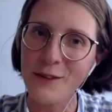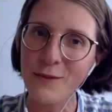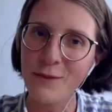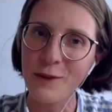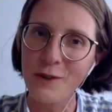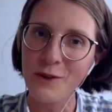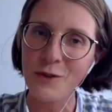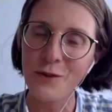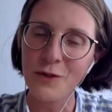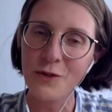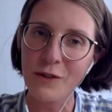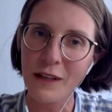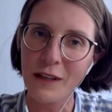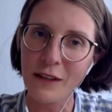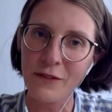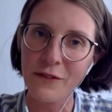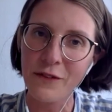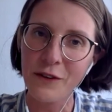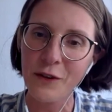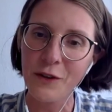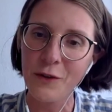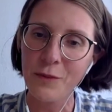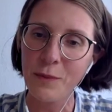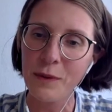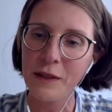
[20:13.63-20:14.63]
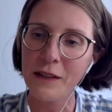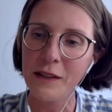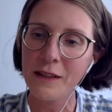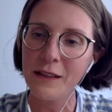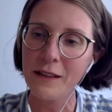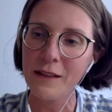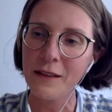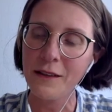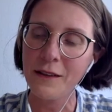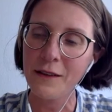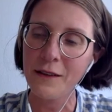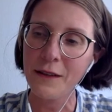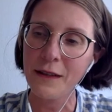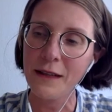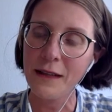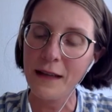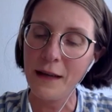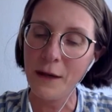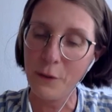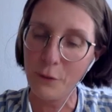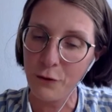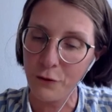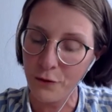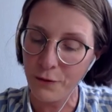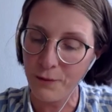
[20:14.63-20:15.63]
We should strengthen European
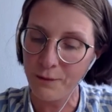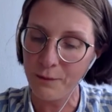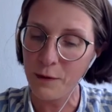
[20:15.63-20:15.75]
health